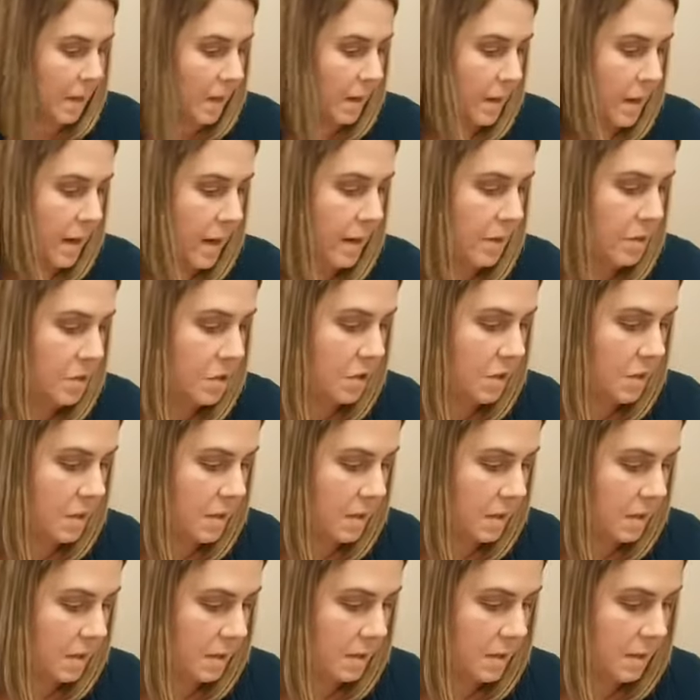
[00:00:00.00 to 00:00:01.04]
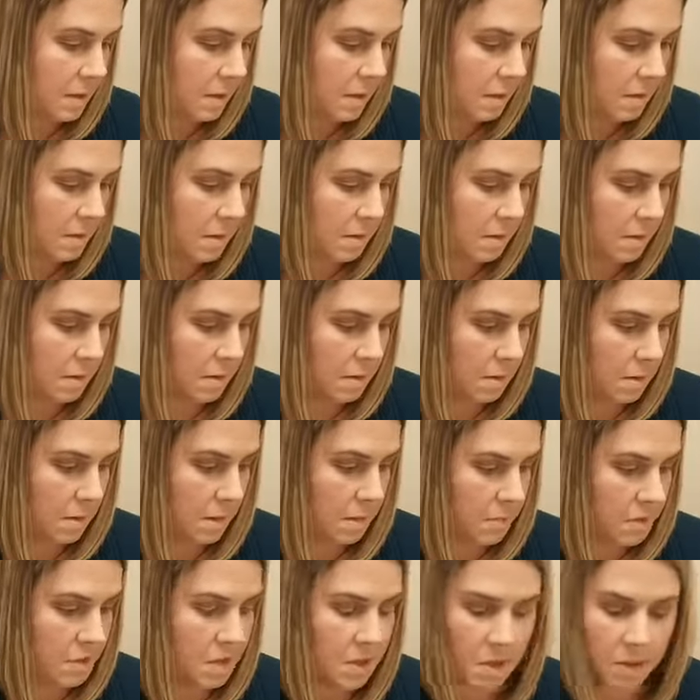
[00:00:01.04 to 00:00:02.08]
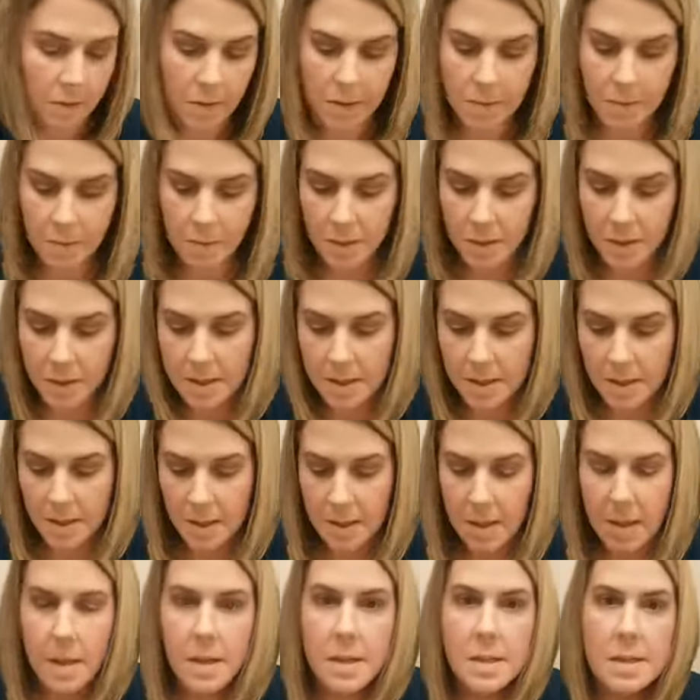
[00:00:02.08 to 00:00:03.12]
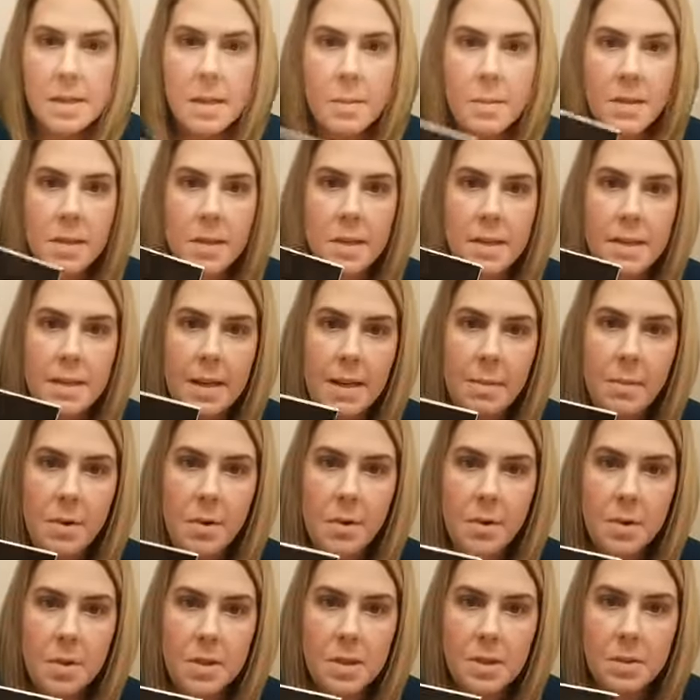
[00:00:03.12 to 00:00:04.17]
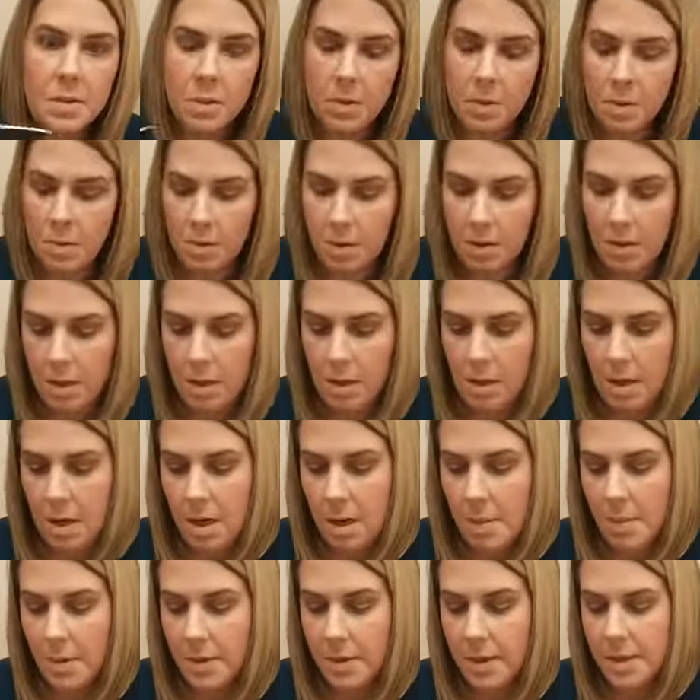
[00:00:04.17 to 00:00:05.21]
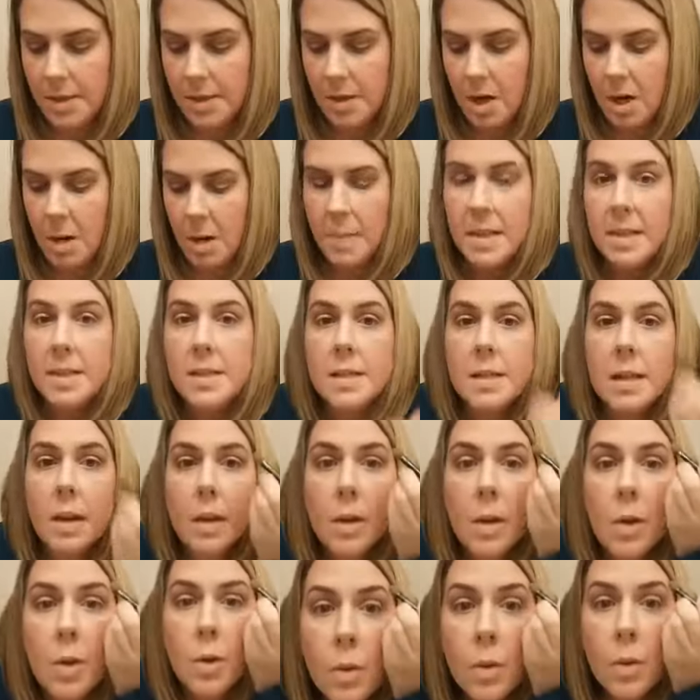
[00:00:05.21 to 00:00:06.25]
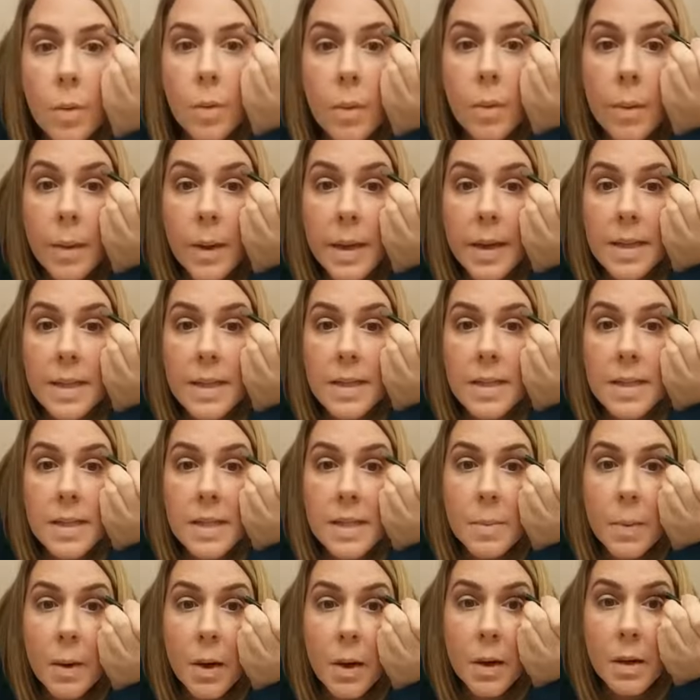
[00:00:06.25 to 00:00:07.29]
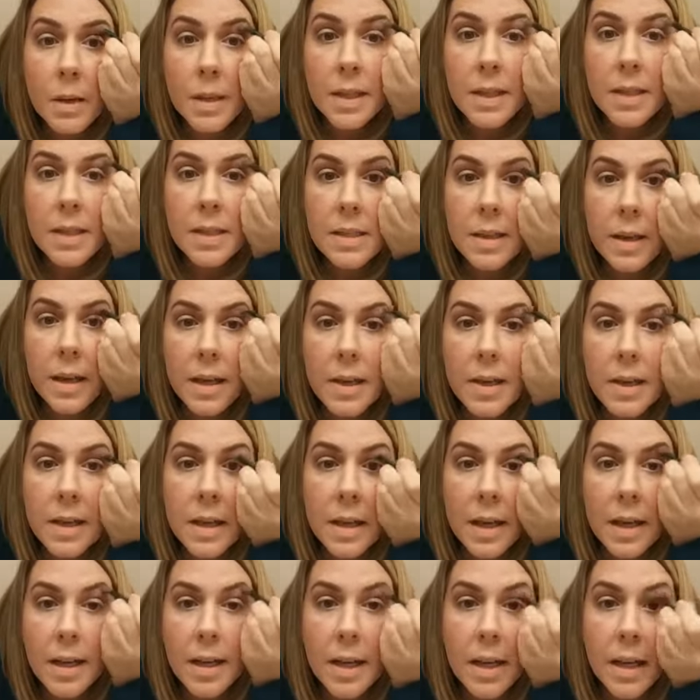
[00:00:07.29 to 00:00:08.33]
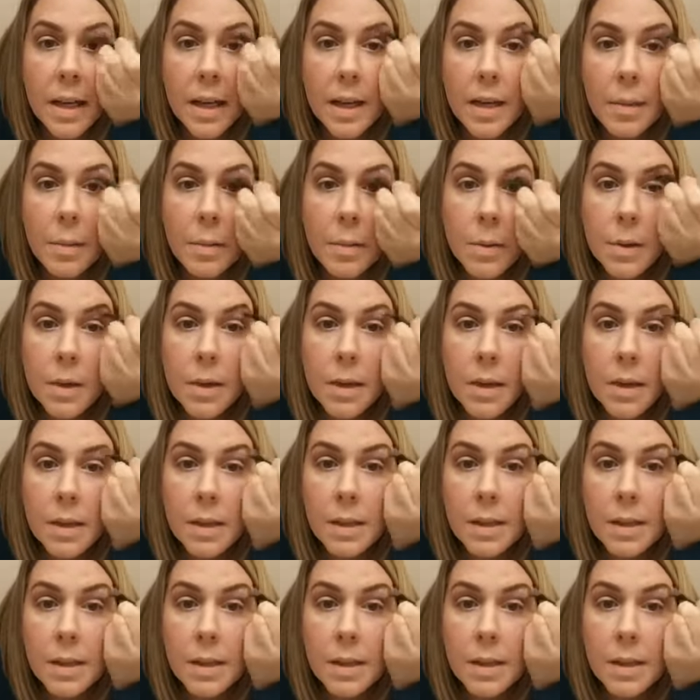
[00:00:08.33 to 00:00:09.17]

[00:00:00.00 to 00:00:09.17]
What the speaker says: And actually, since I'm just gonna go ahead and put some of this same crystal up on the top. It's not crazy sparkly, so I think I can put a